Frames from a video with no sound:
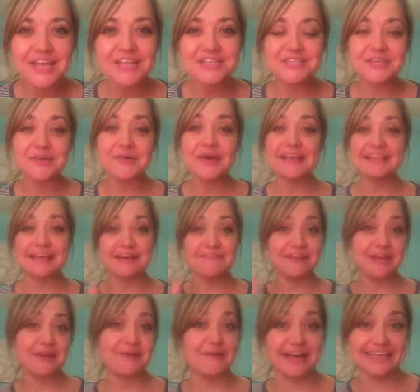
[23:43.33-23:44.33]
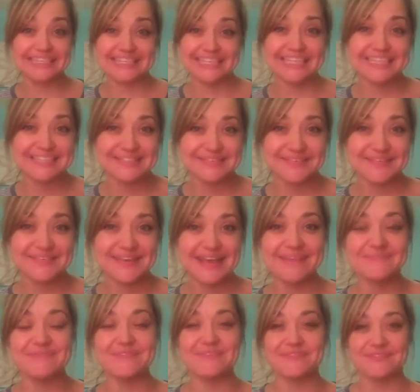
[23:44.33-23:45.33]
Do you guys have any questions for
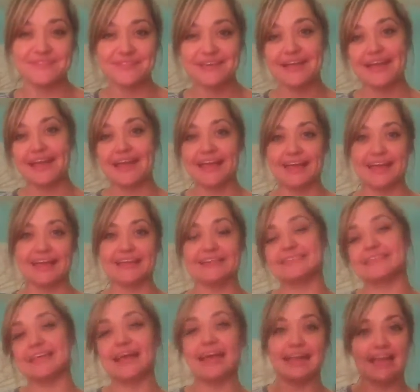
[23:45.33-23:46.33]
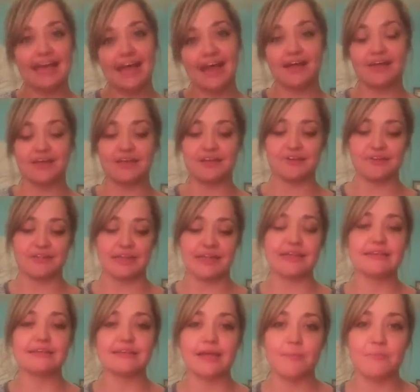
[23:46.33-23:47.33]
me? If I just kind of got all,
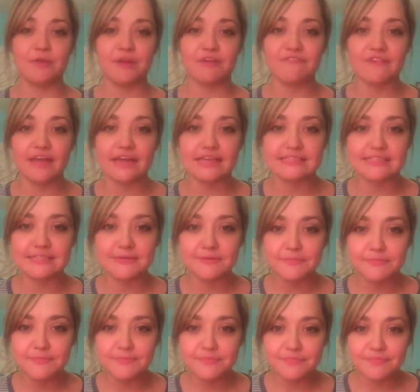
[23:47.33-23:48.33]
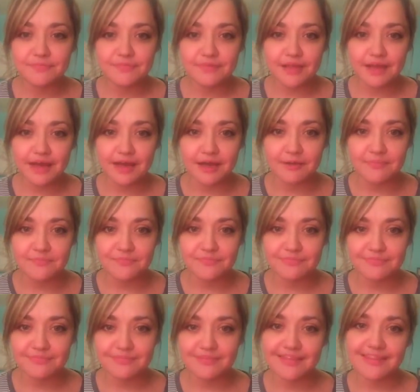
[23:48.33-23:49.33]
like up in your face.
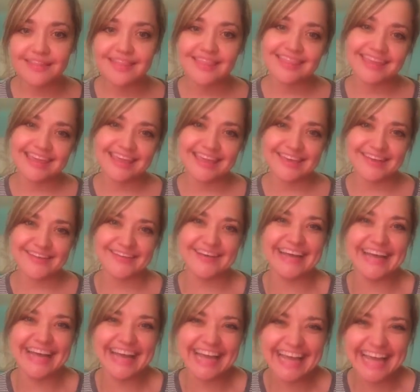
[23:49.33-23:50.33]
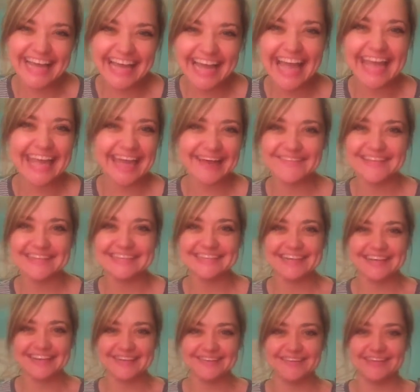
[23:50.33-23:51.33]
Thank you. I can't wait to
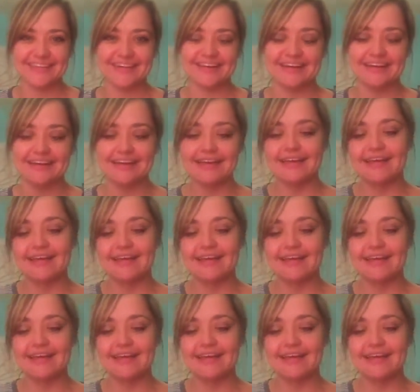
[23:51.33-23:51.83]
hug you either.